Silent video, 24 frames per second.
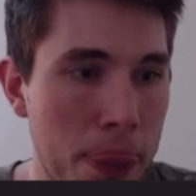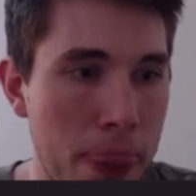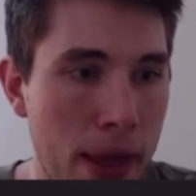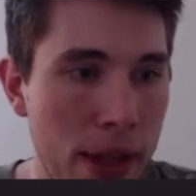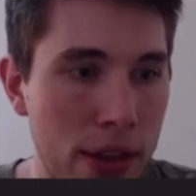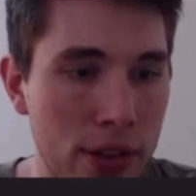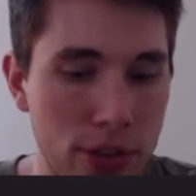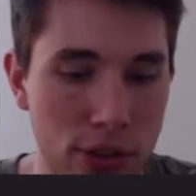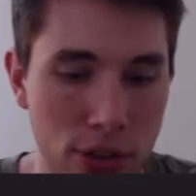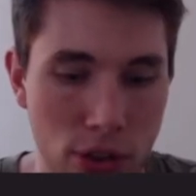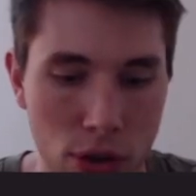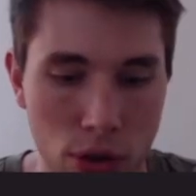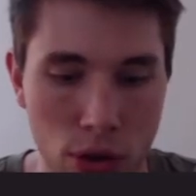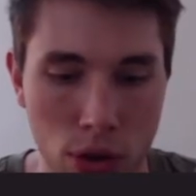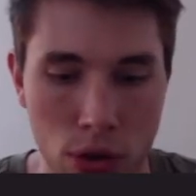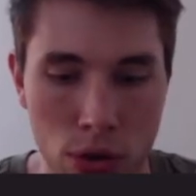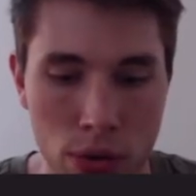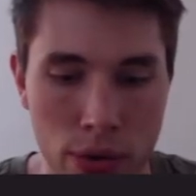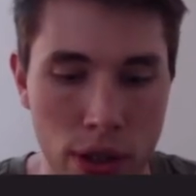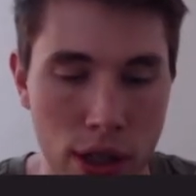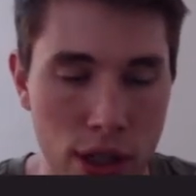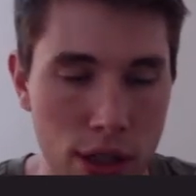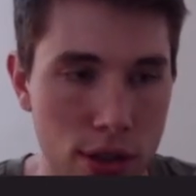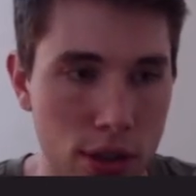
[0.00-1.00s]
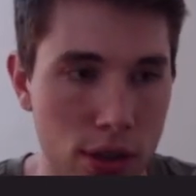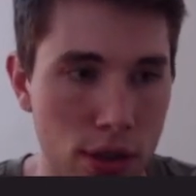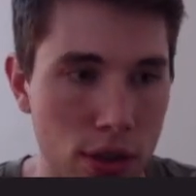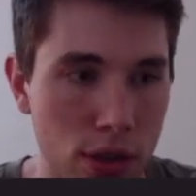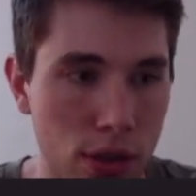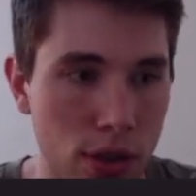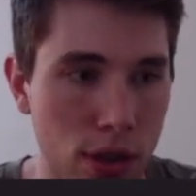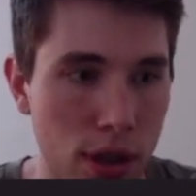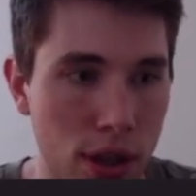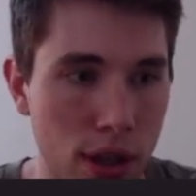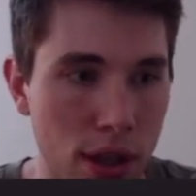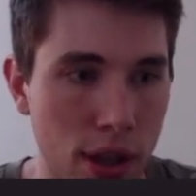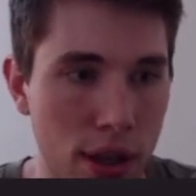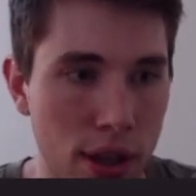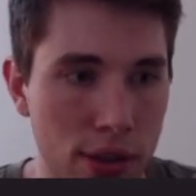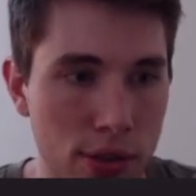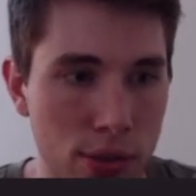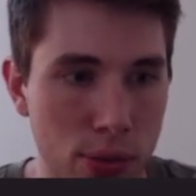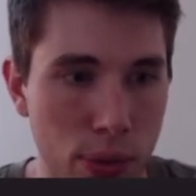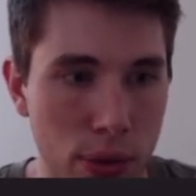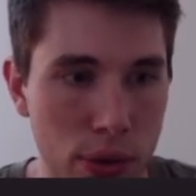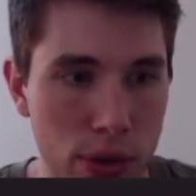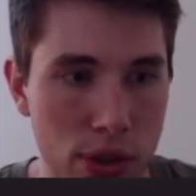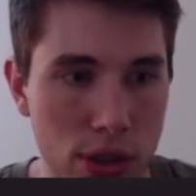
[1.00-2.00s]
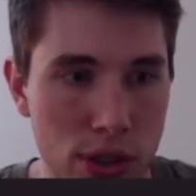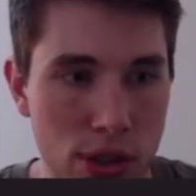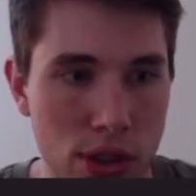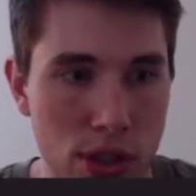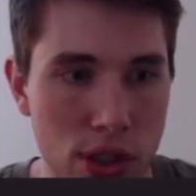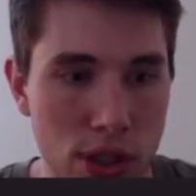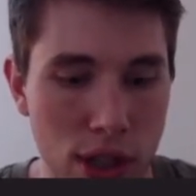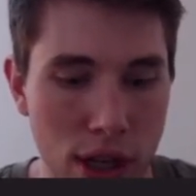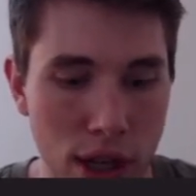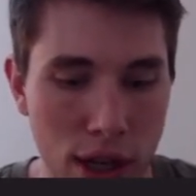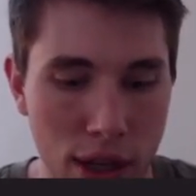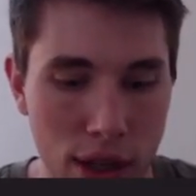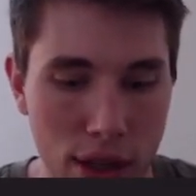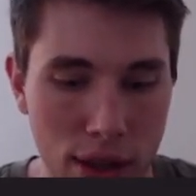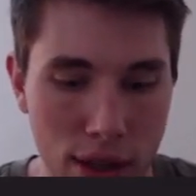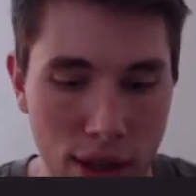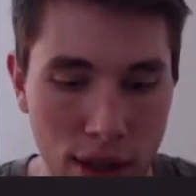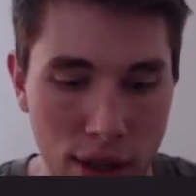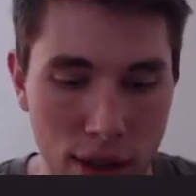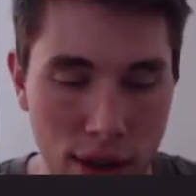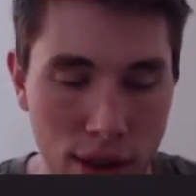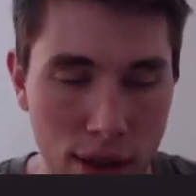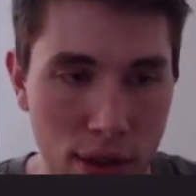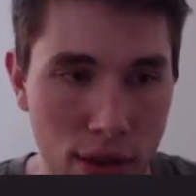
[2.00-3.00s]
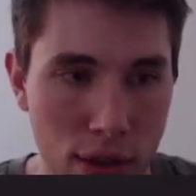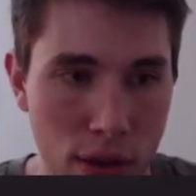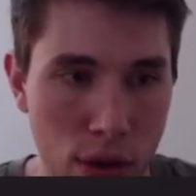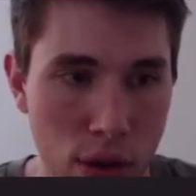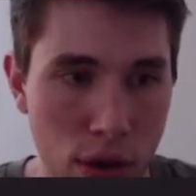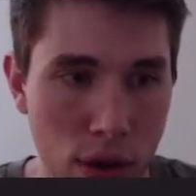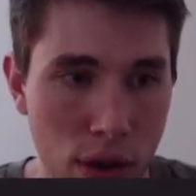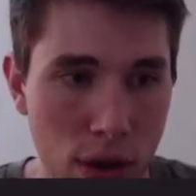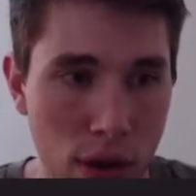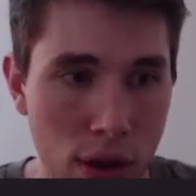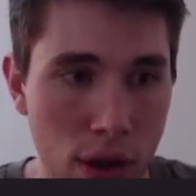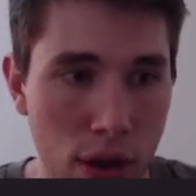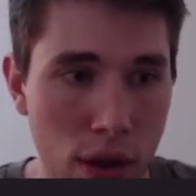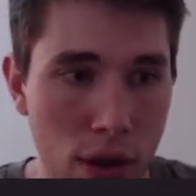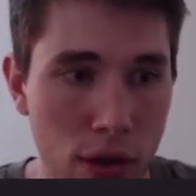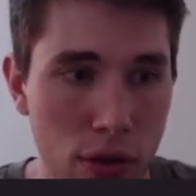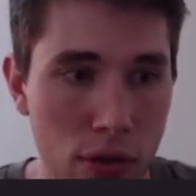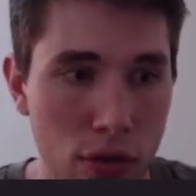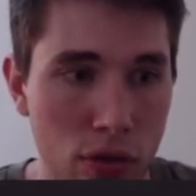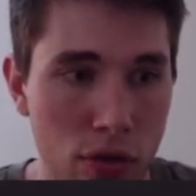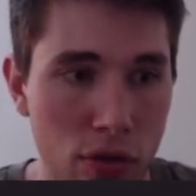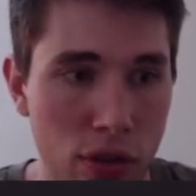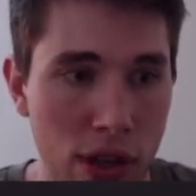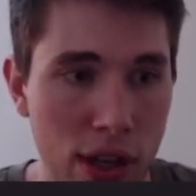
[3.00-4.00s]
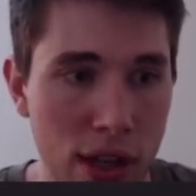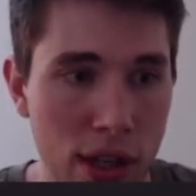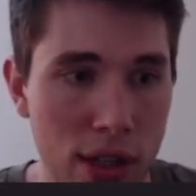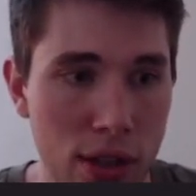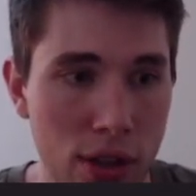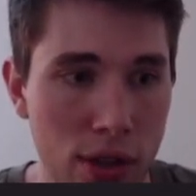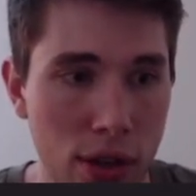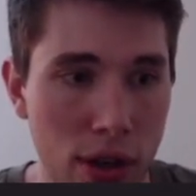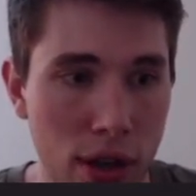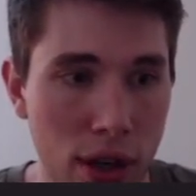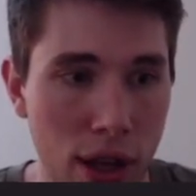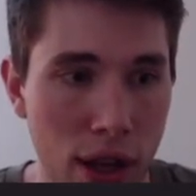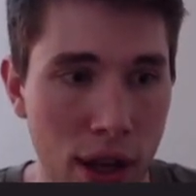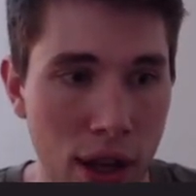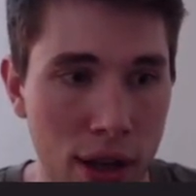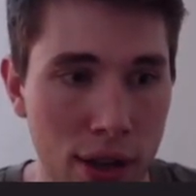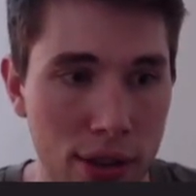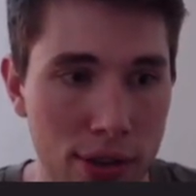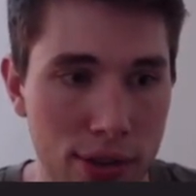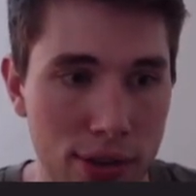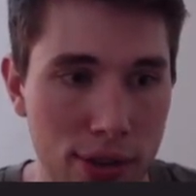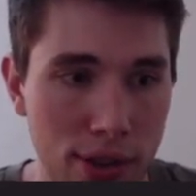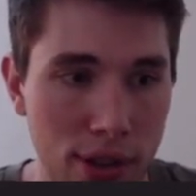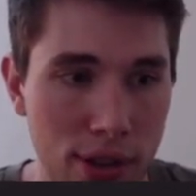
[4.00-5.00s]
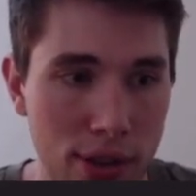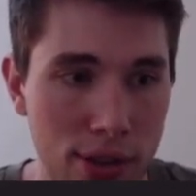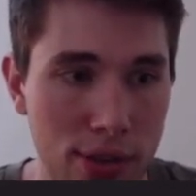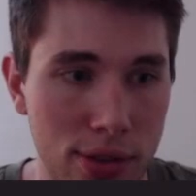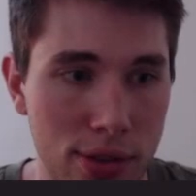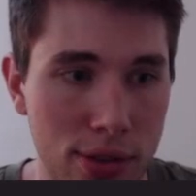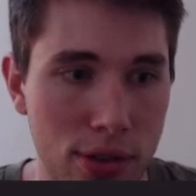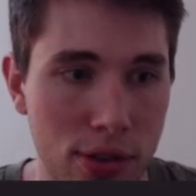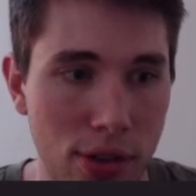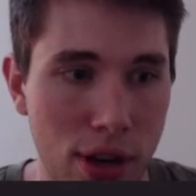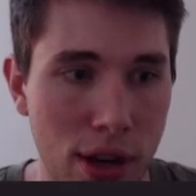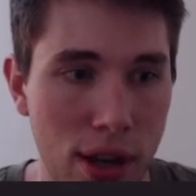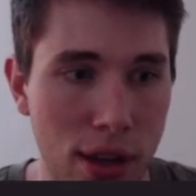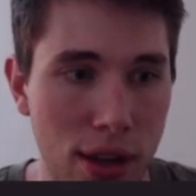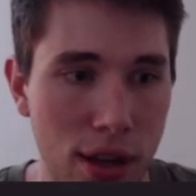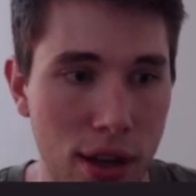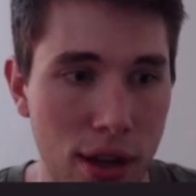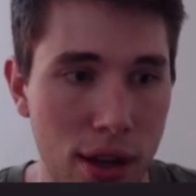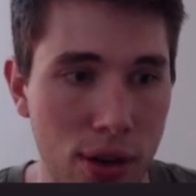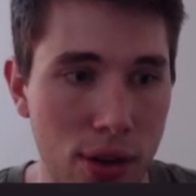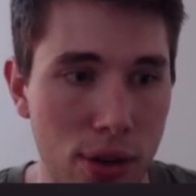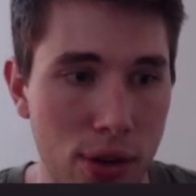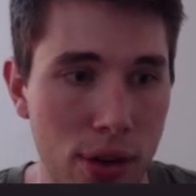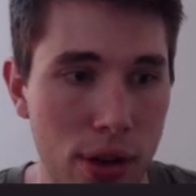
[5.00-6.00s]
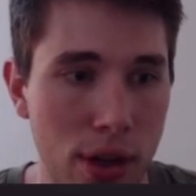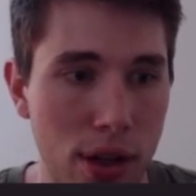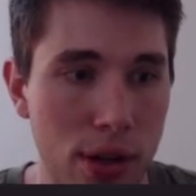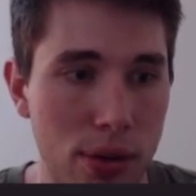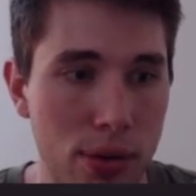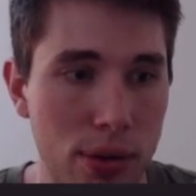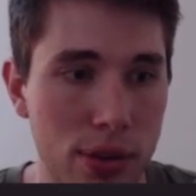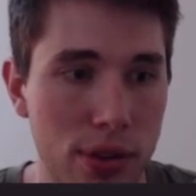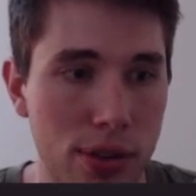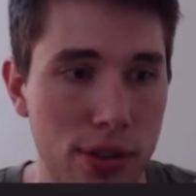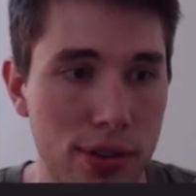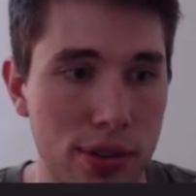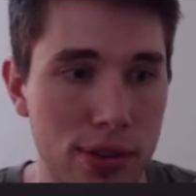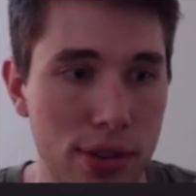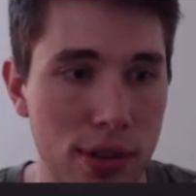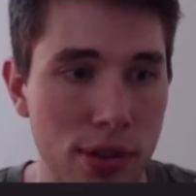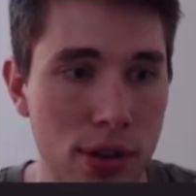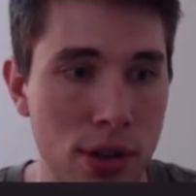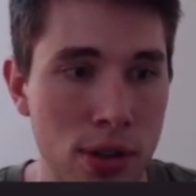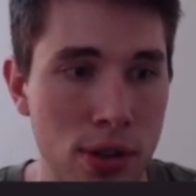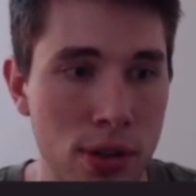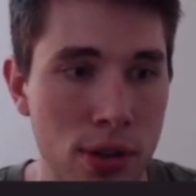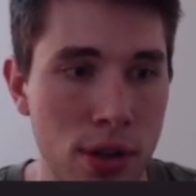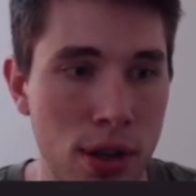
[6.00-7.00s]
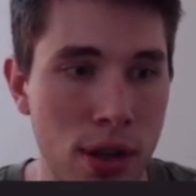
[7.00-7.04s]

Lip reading: so all we need to do is we'll just check that the v.x is greater than or equal to 0,